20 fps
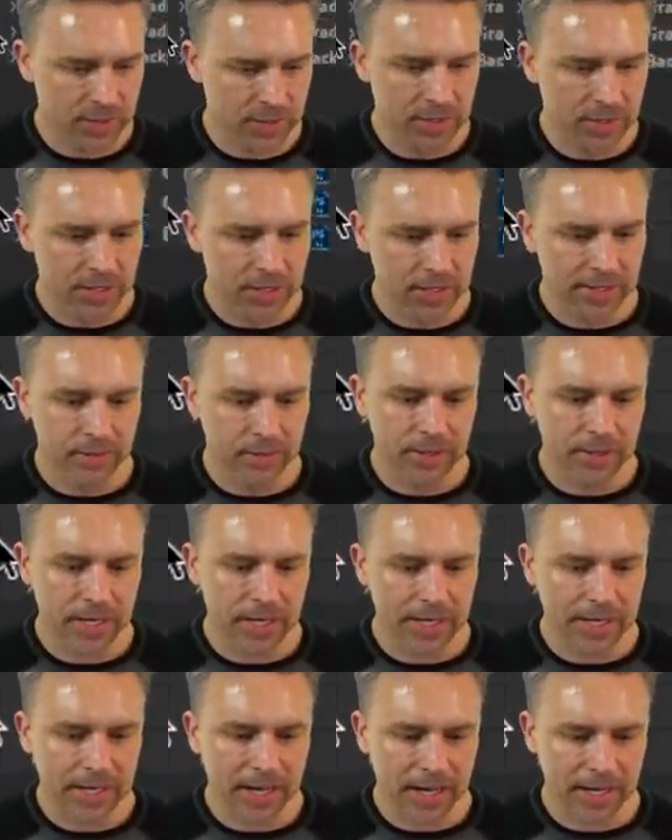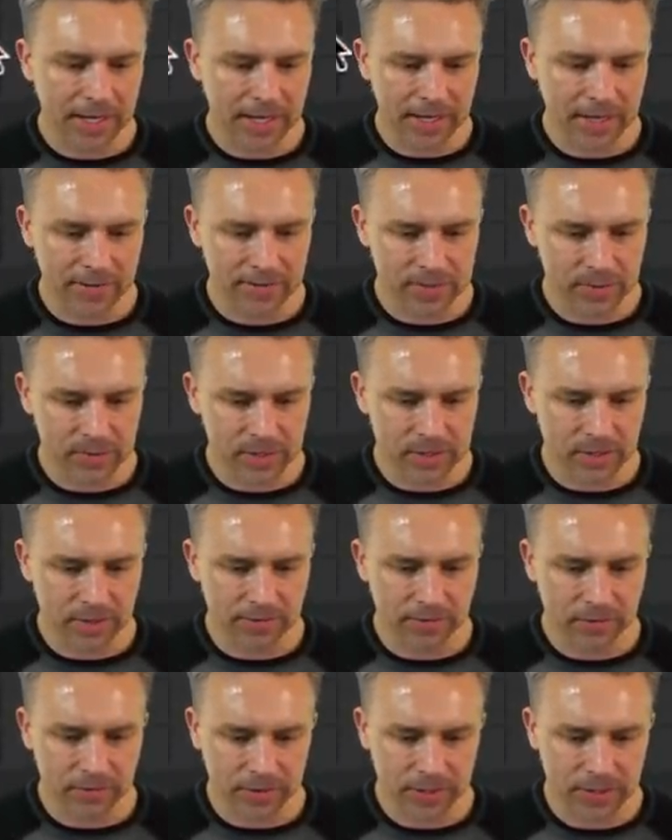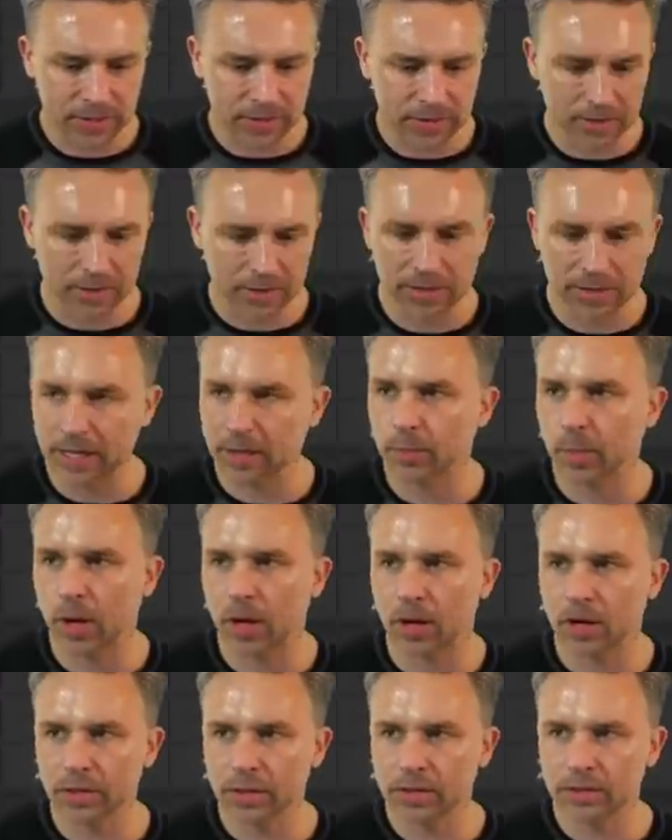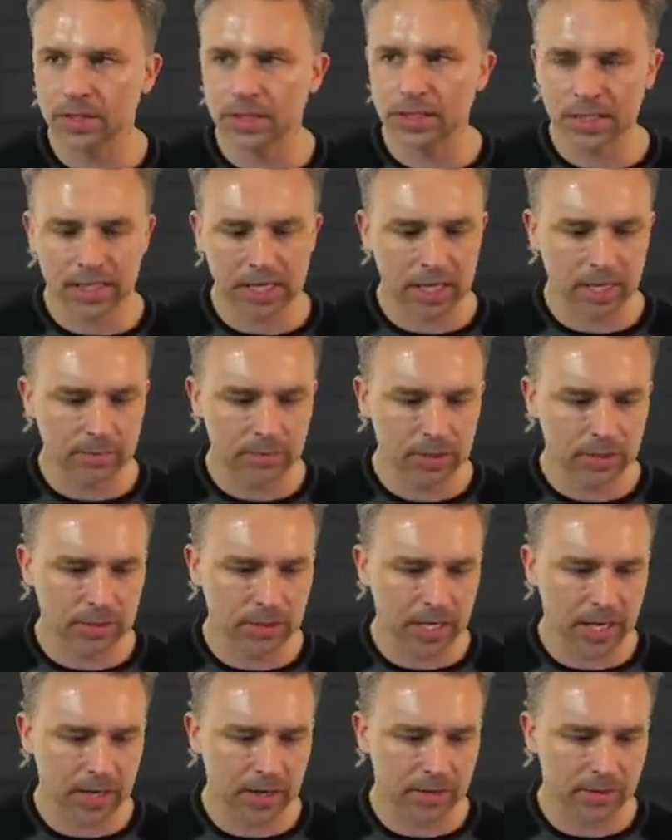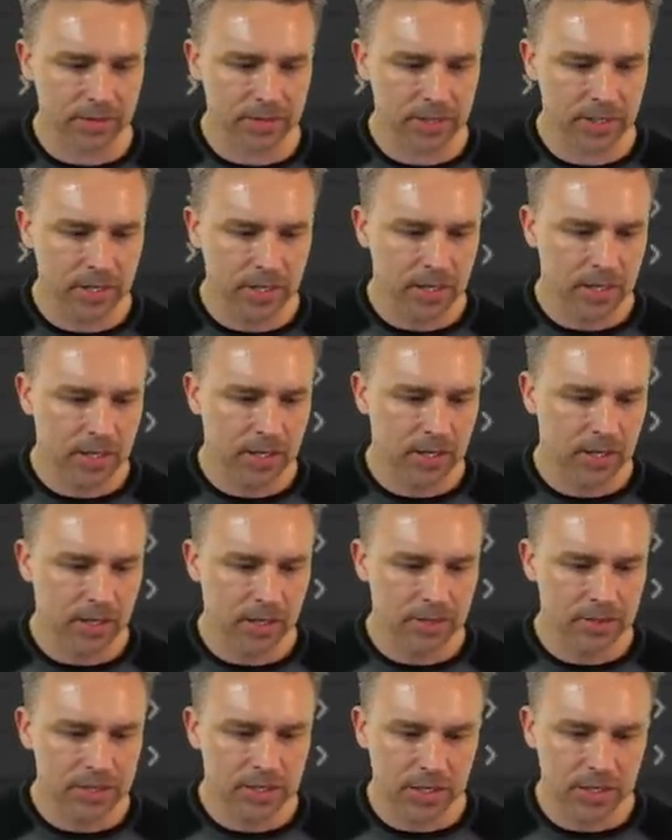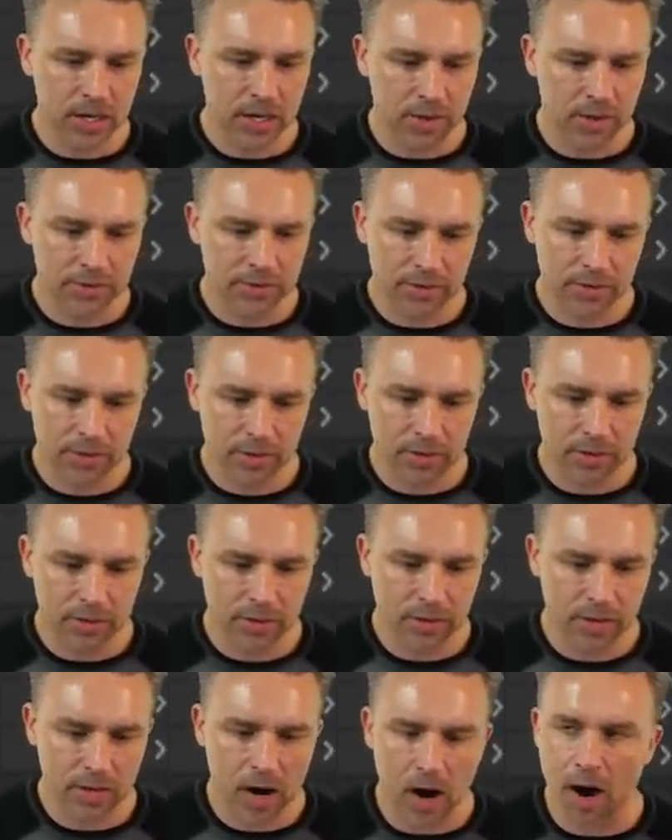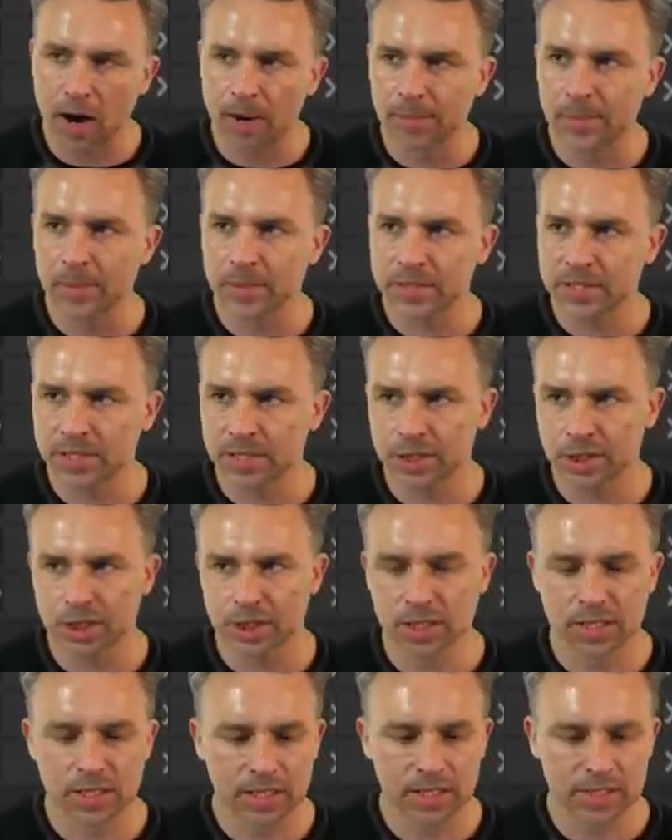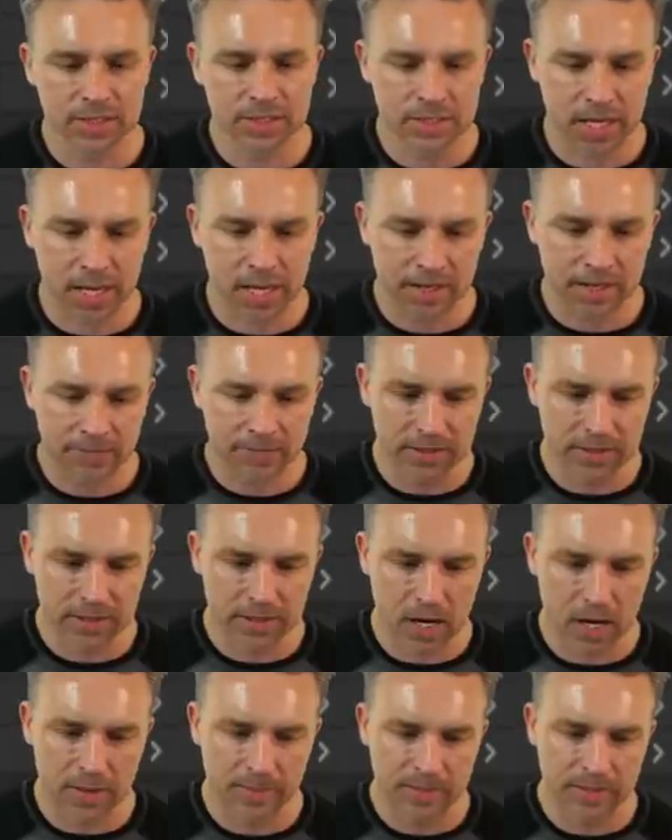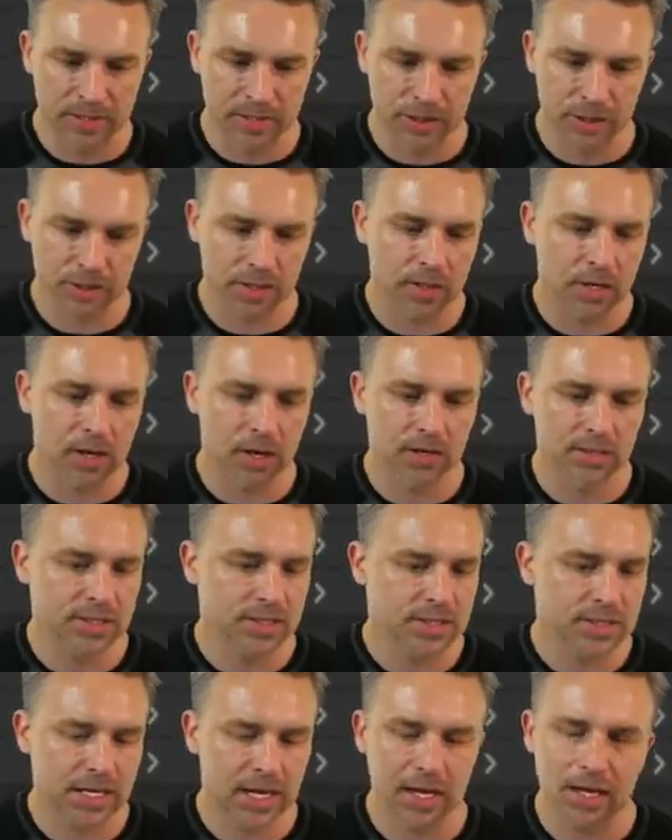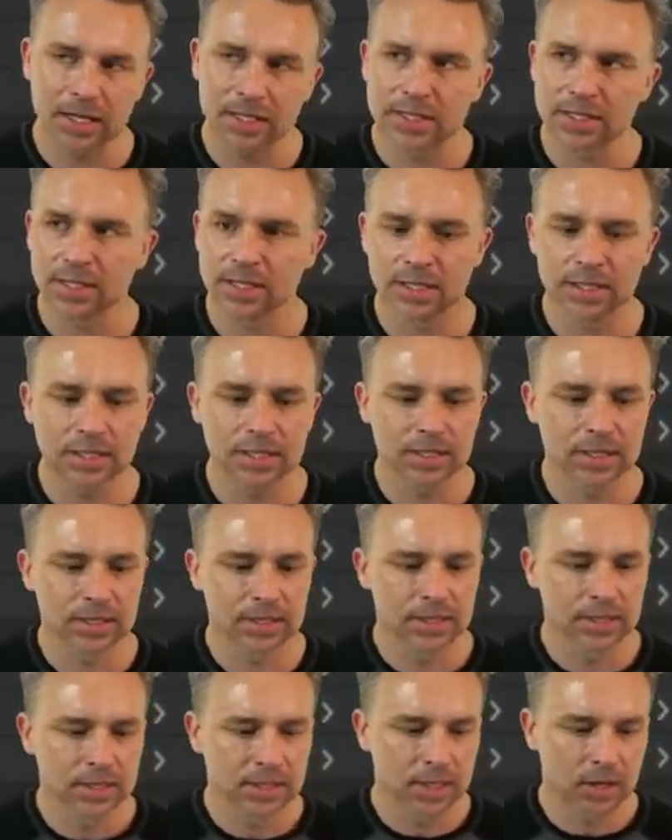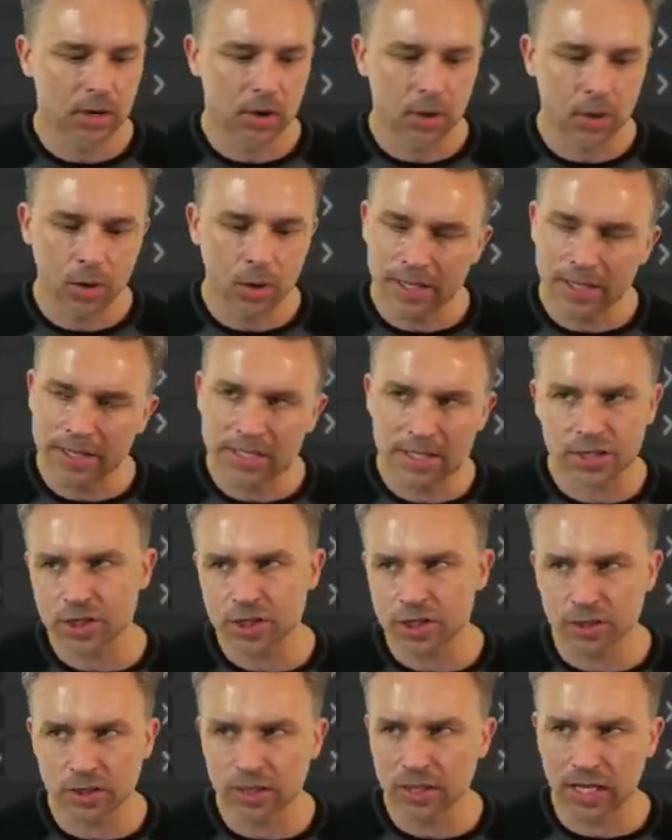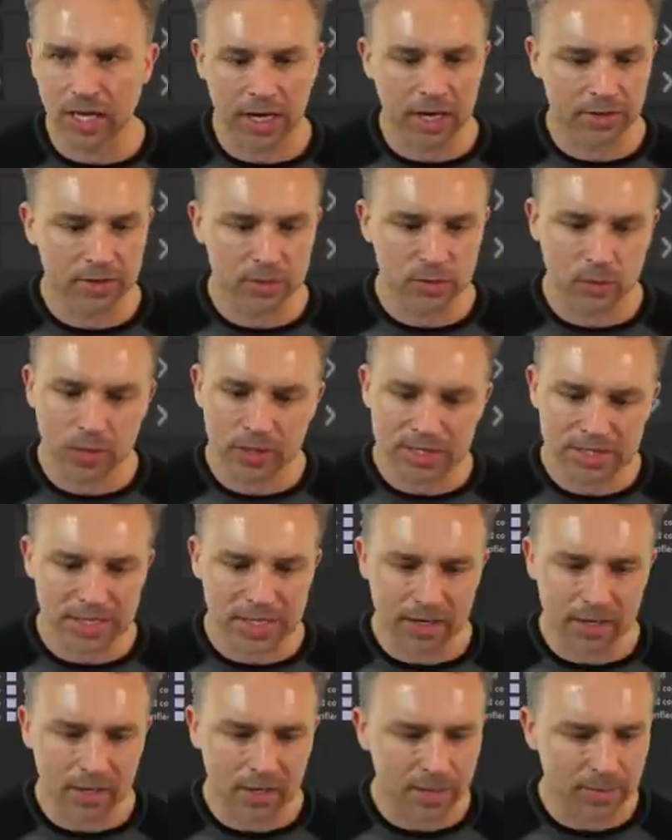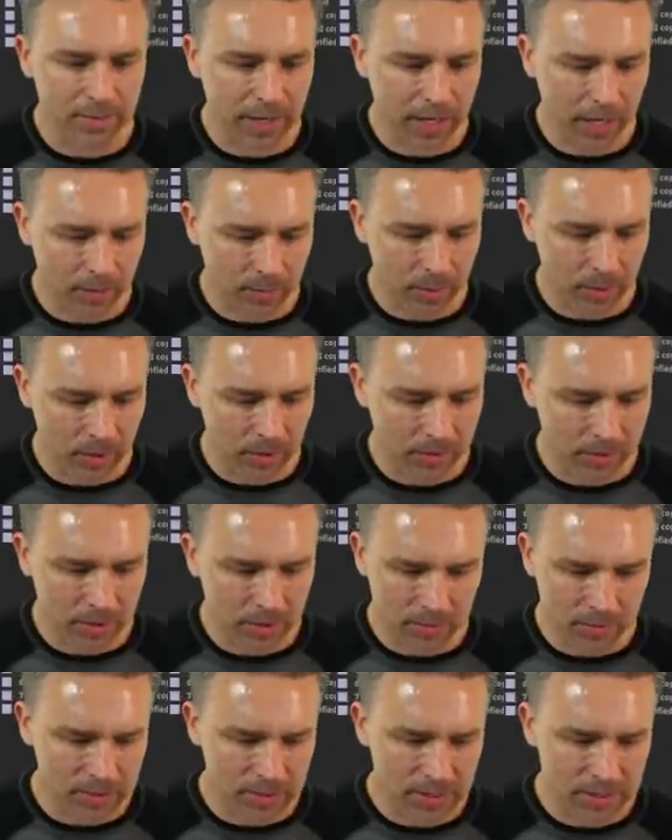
And we like kind of have some stuff over here. Like, Paul, you didn't name your layers. There's another composition inside of this composition called skeleton. A whole additional layers. What's that all about, Paul? You didn't